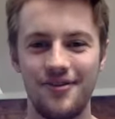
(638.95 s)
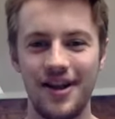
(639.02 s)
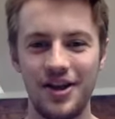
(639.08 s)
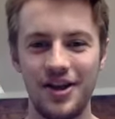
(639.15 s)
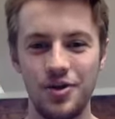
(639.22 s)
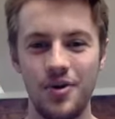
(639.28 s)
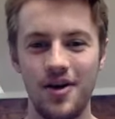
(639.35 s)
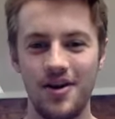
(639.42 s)
Like,
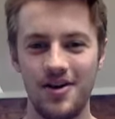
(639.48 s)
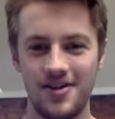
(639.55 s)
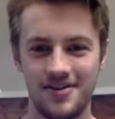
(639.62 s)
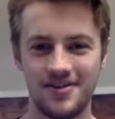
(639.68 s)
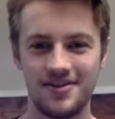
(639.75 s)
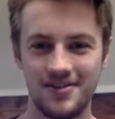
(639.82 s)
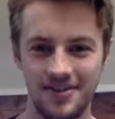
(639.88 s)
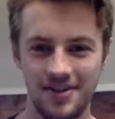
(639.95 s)
you
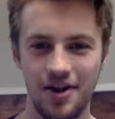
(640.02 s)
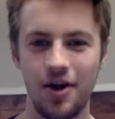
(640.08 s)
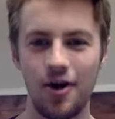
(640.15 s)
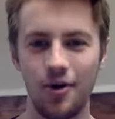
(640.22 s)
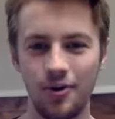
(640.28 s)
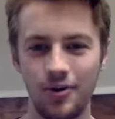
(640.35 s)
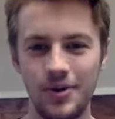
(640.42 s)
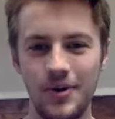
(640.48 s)
are
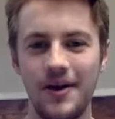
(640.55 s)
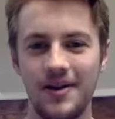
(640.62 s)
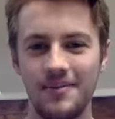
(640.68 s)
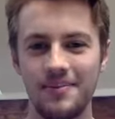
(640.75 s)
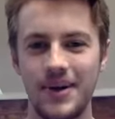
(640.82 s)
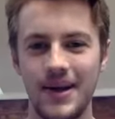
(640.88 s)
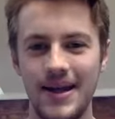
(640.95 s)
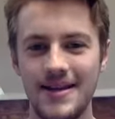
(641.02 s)
whole, you are
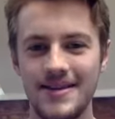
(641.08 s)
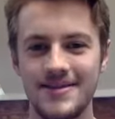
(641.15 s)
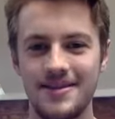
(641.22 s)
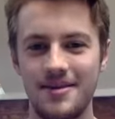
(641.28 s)
complete,